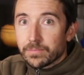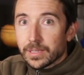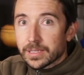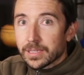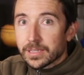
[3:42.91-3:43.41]

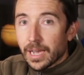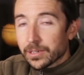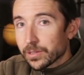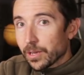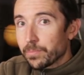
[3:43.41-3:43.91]
This is
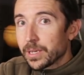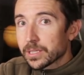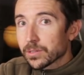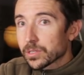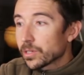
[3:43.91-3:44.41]
actually a
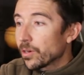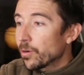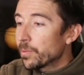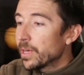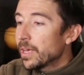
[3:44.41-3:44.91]
pistol
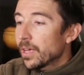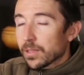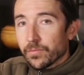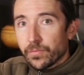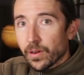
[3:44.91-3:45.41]
scope,
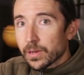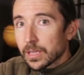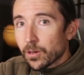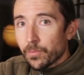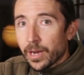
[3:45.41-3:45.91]
very
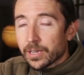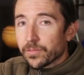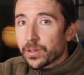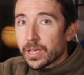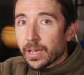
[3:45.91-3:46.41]
low
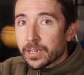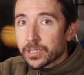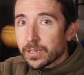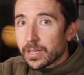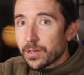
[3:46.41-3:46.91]
magnification.